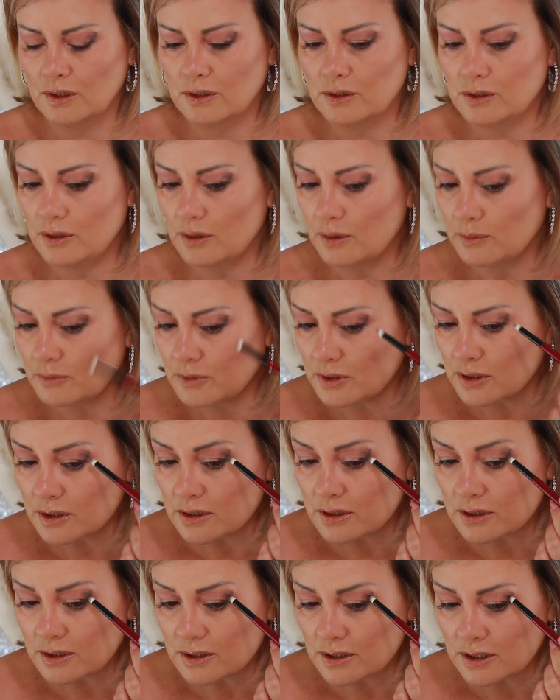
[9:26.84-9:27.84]
So I'm
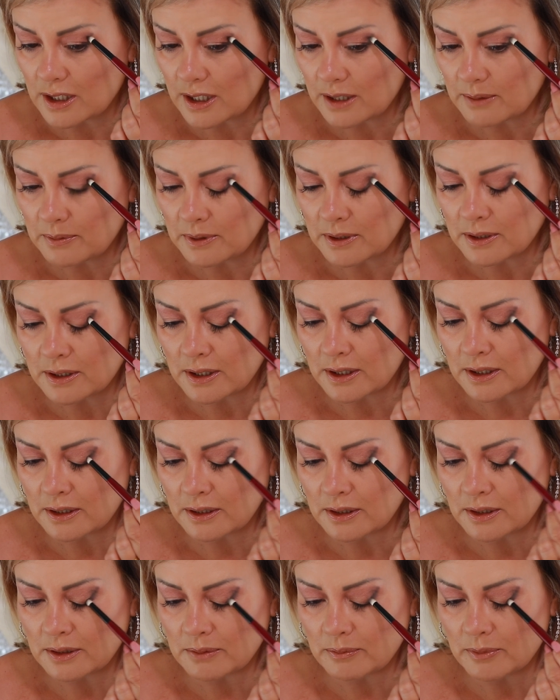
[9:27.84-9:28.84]
just tapping that
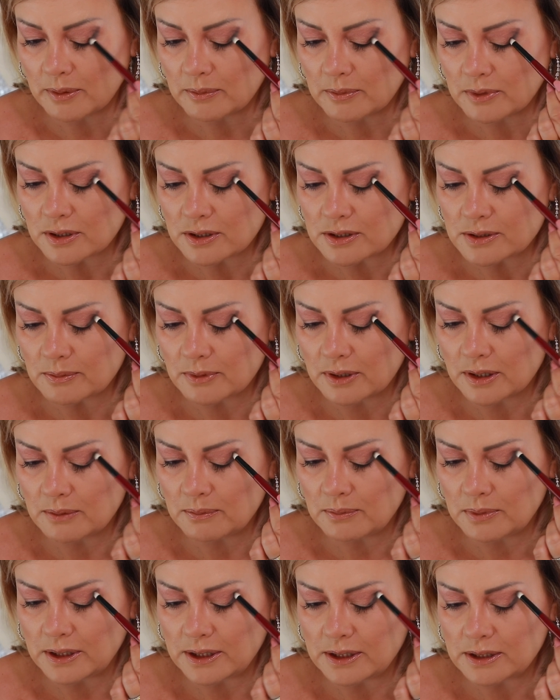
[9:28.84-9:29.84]
in at the moment because I'm going to
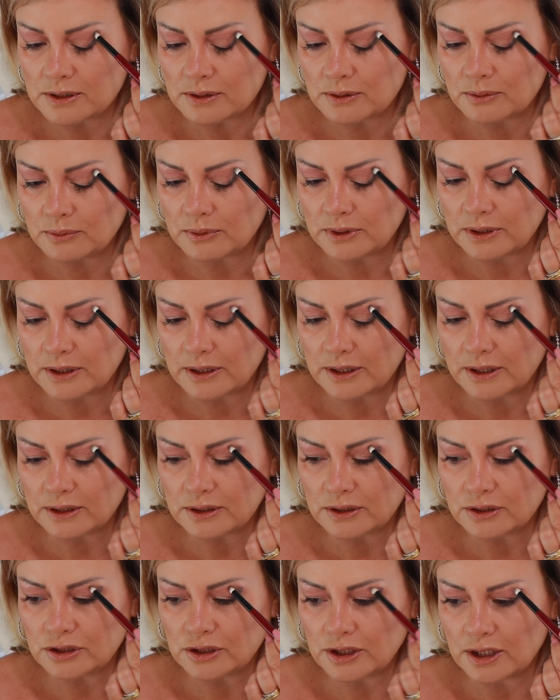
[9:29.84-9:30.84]
blend it with
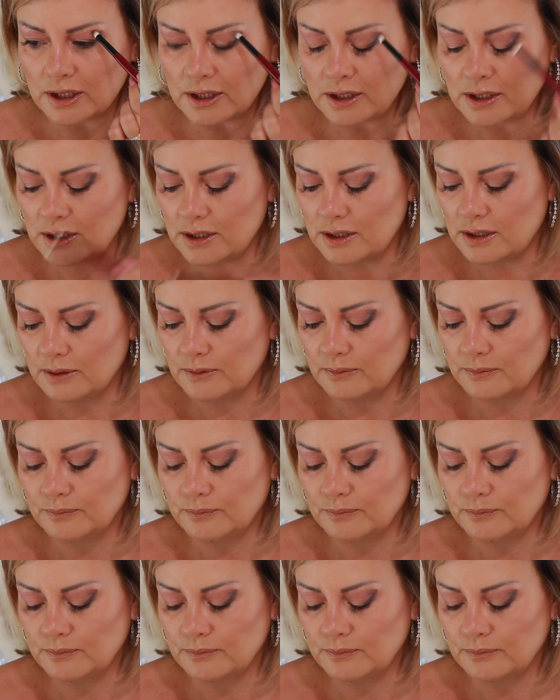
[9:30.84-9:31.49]
another shade.